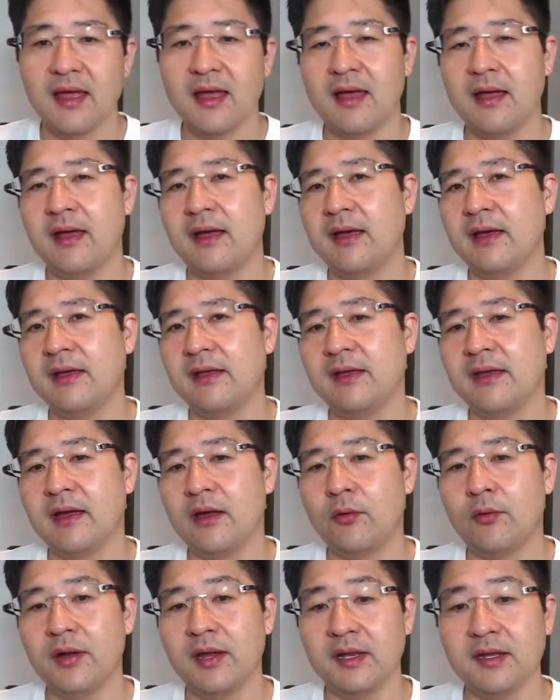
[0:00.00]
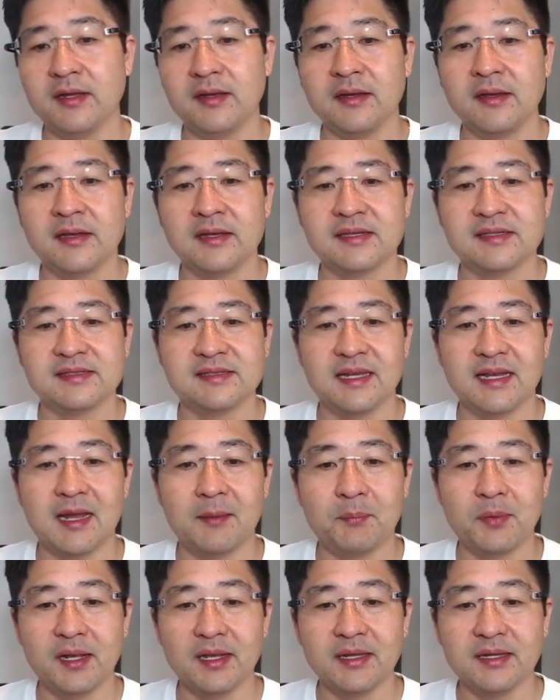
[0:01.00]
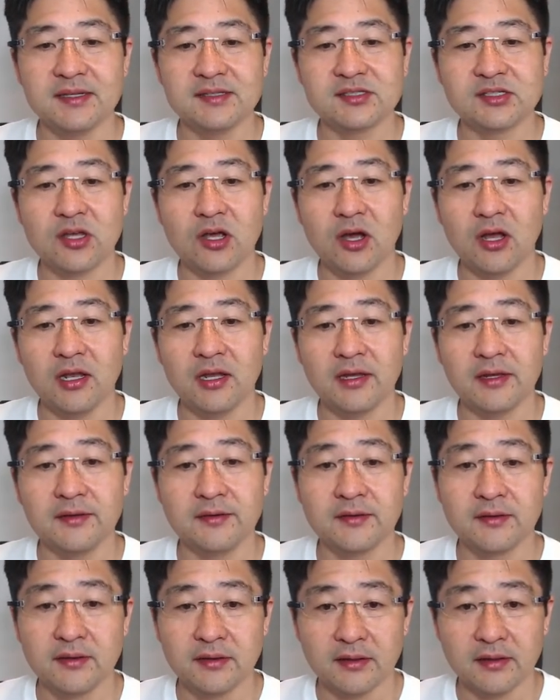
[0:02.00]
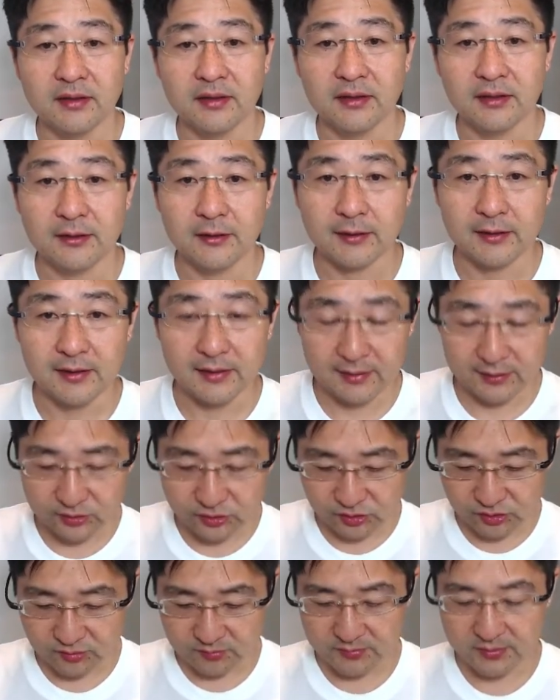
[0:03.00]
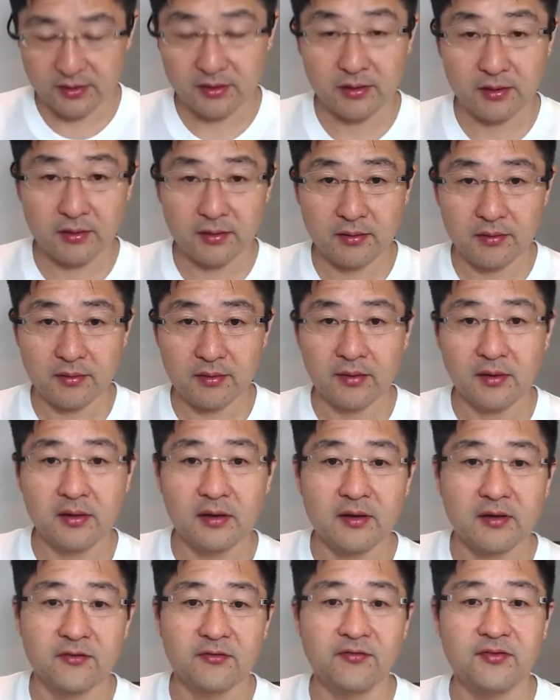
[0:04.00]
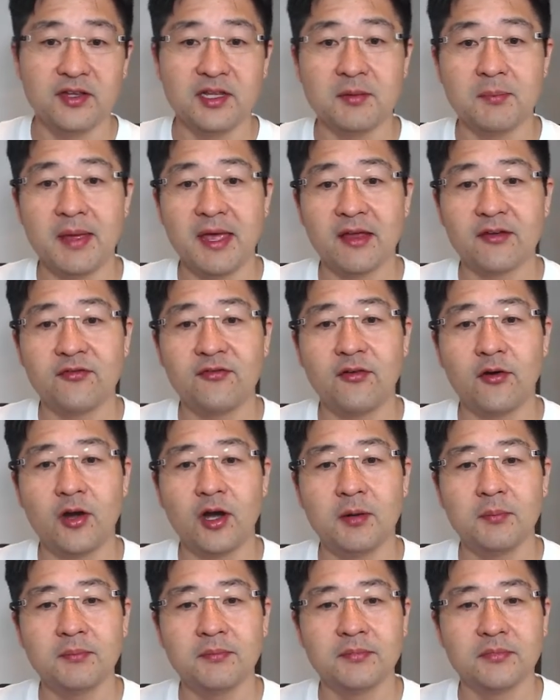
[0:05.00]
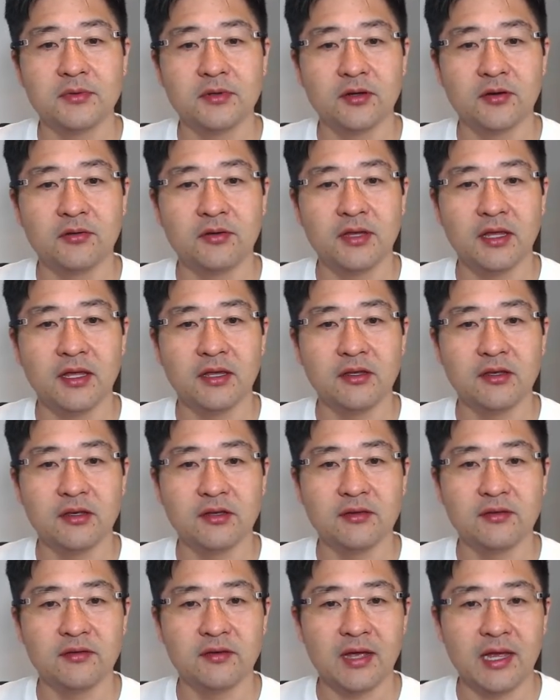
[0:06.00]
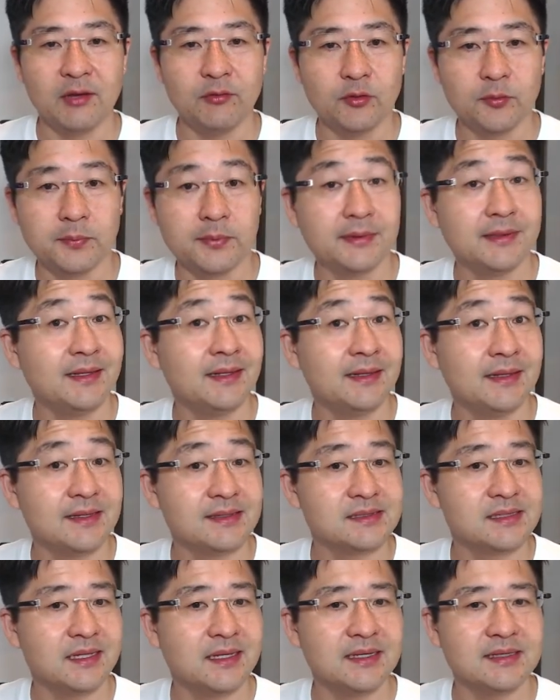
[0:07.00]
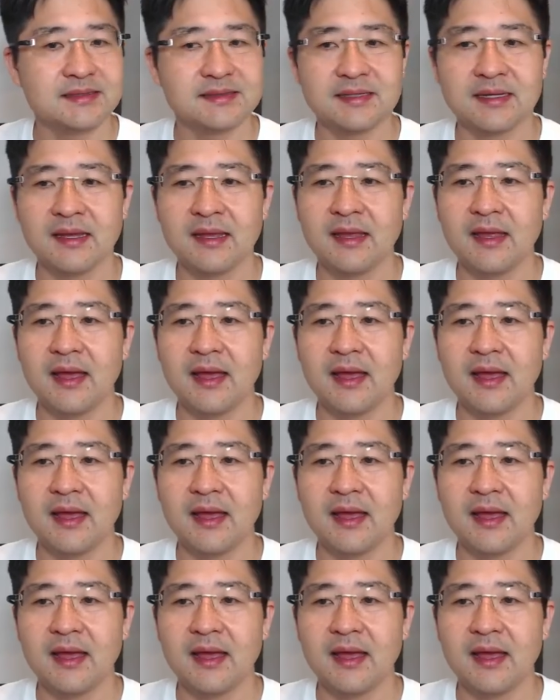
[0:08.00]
I already set up a list called customer feedback form. Okay, good. I will put in this list.